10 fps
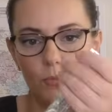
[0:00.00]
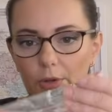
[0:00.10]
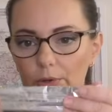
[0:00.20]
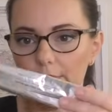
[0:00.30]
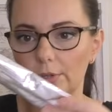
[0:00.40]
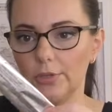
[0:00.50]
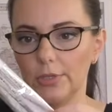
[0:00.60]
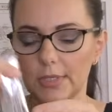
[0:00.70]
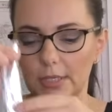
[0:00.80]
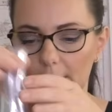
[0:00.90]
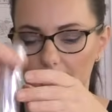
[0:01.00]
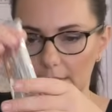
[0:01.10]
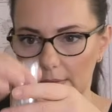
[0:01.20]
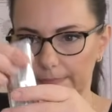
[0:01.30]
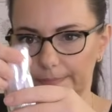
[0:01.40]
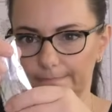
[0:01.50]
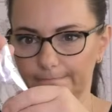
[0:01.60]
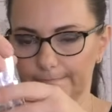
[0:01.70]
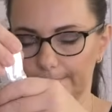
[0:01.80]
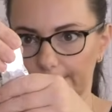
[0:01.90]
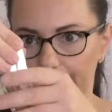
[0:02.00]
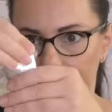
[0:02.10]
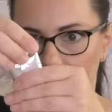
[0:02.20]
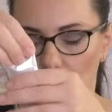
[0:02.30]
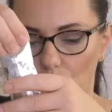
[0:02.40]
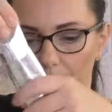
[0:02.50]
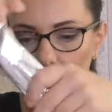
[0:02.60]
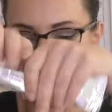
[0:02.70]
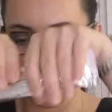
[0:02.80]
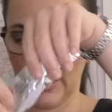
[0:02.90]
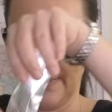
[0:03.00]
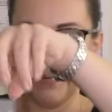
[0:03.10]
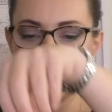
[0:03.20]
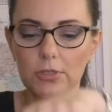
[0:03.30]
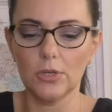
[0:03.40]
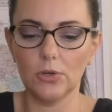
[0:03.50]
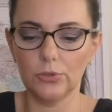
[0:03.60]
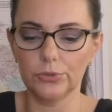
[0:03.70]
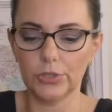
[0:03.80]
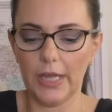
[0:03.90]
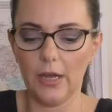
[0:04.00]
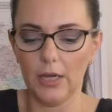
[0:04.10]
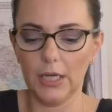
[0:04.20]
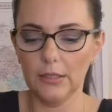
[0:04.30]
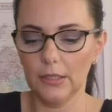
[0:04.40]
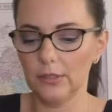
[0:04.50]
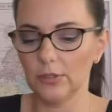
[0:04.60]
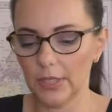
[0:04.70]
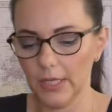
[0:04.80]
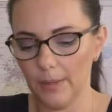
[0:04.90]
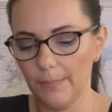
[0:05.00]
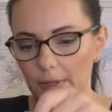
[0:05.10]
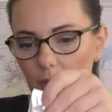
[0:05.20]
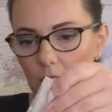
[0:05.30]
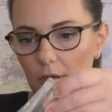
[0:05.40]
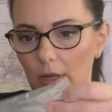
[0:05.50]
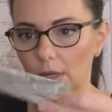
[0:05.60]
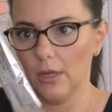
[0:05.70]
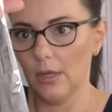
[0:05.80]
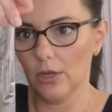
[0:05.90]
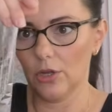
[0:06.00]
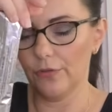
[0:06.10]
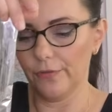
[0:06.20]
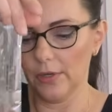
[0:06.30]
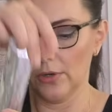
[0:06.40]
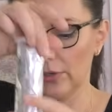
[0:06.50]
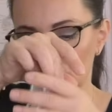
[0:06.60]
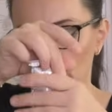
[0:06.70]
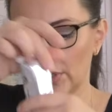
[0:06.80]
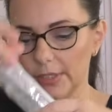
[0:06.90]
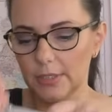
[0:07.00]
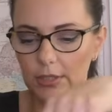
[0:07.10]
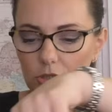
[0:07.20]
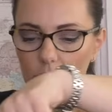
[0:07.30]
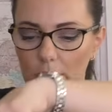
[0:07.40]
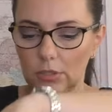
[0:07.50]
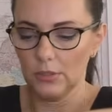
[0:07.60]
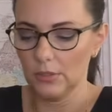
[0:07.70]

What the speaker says: we also use this when we go camping to hold our little camping coffee and hot chocolate station.